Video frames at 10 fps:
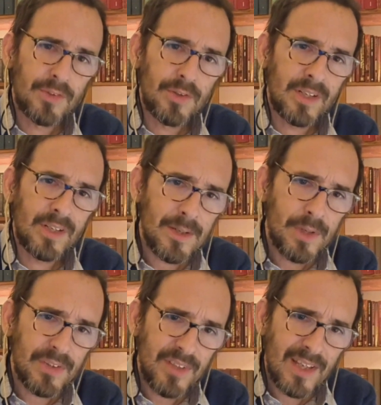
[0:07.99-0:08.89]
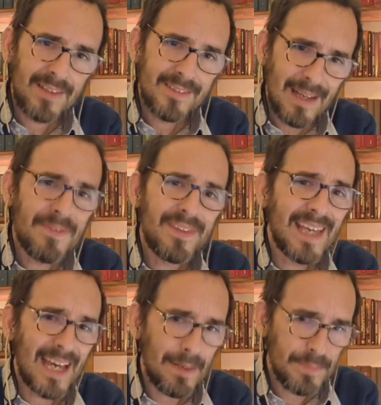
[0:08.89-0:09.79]
So in other words,
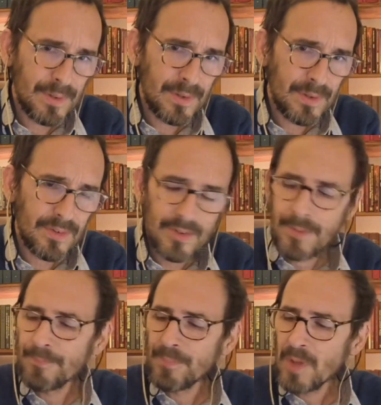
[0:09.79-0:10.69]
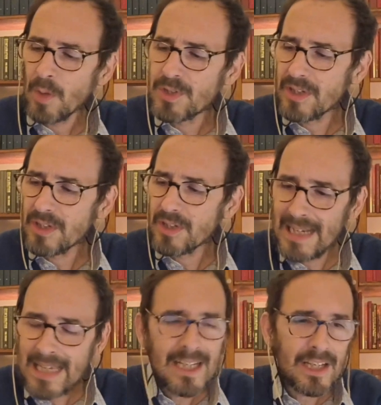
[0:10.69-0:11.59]
something happens which
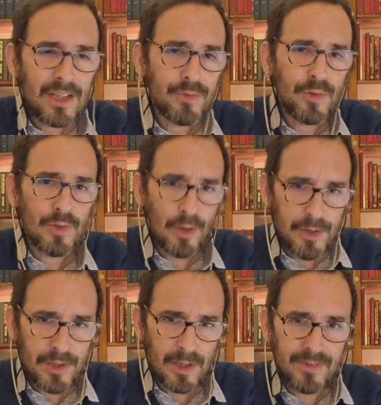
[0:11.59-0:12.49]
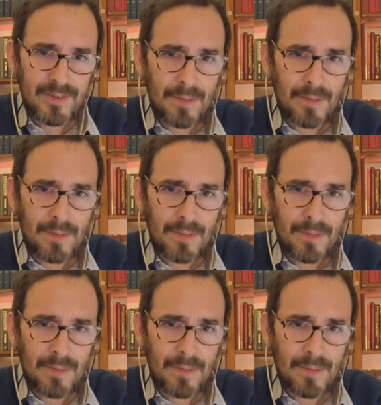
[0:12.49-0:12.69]
clearly is physiological.